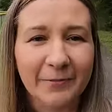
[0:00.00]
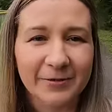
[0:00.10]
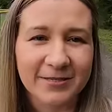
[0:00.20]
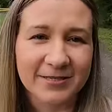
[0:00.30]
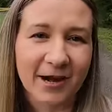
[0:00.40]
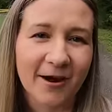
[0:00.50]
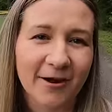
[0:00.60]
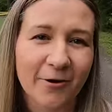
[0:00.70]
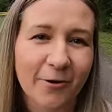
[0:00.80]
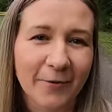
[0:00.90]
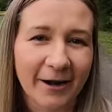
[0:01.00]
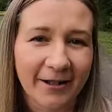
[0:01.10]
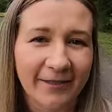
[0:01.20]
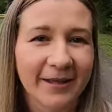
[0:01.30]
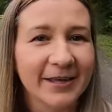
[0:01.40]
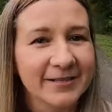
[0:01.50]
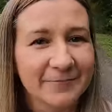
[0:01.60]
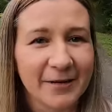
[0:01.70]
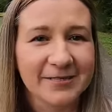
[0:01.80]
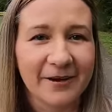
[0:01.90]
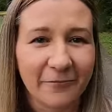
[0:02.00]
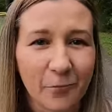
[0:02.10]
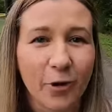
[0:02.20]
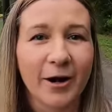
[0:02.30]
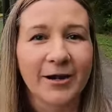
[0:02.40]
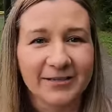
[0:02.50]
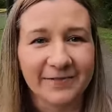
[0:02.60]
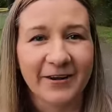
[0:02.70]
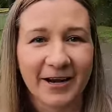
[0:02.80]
able to start incorporating the kids and myself more into